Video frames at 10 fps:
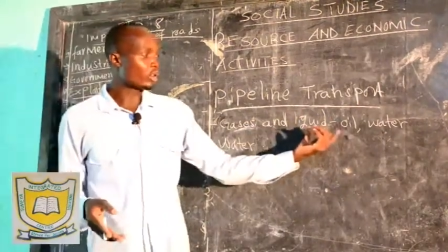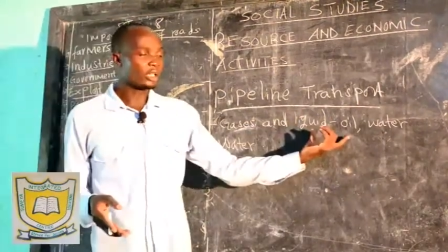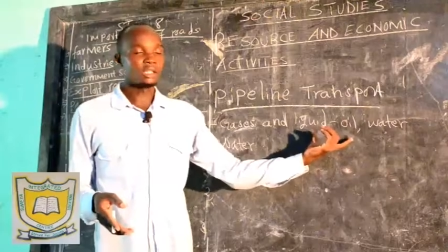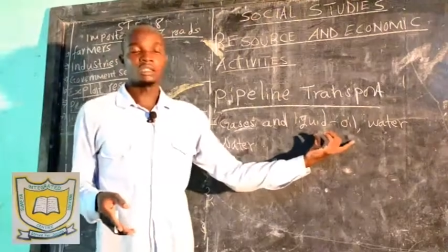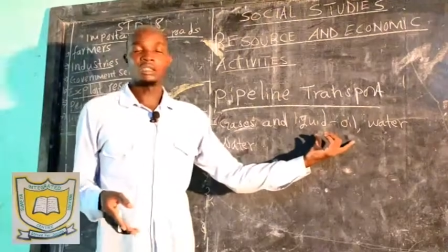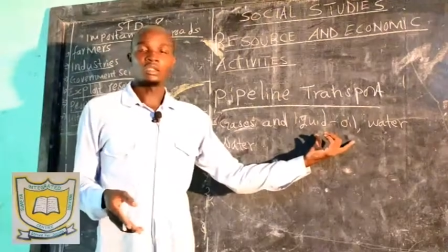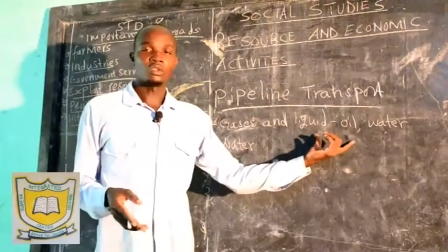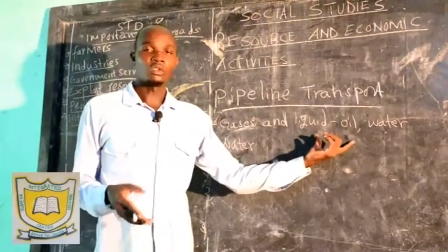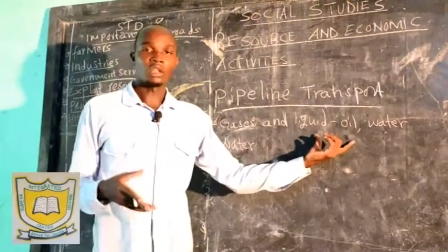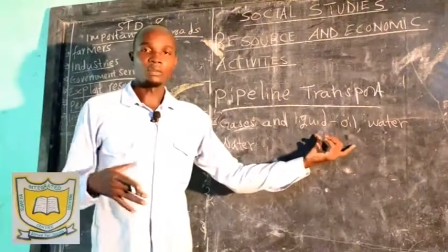oil
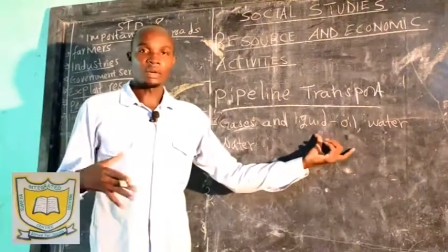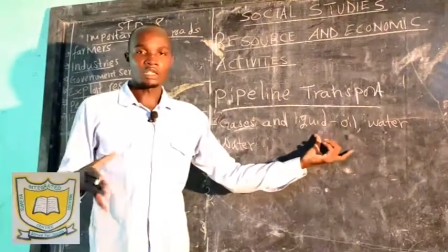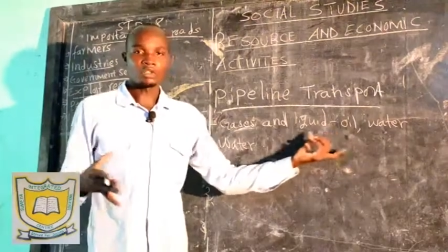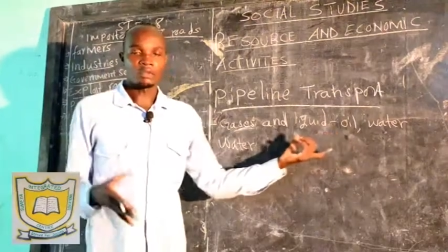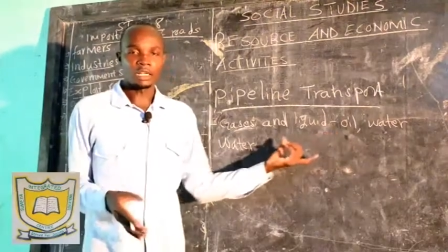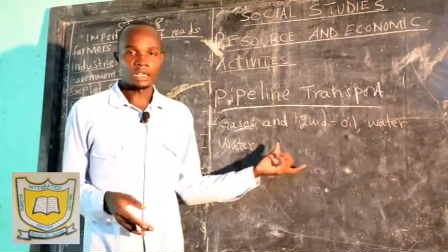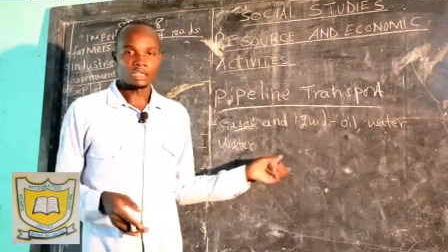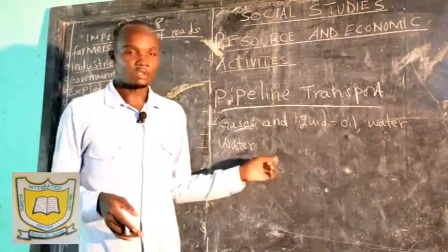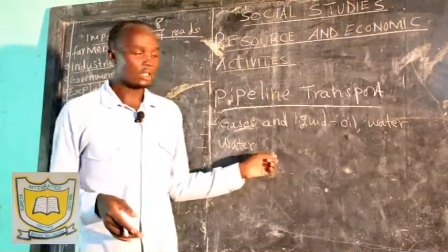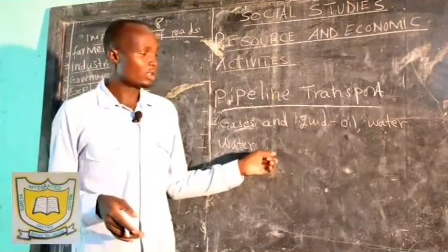to other parts of the
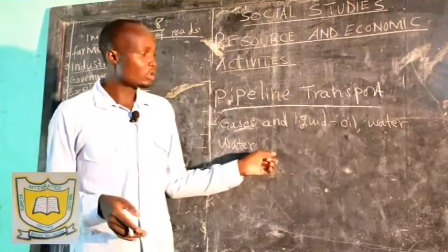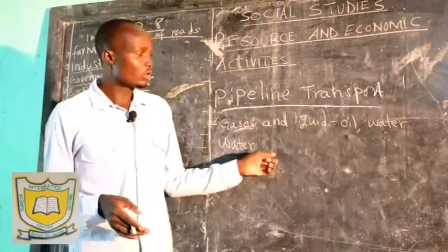country.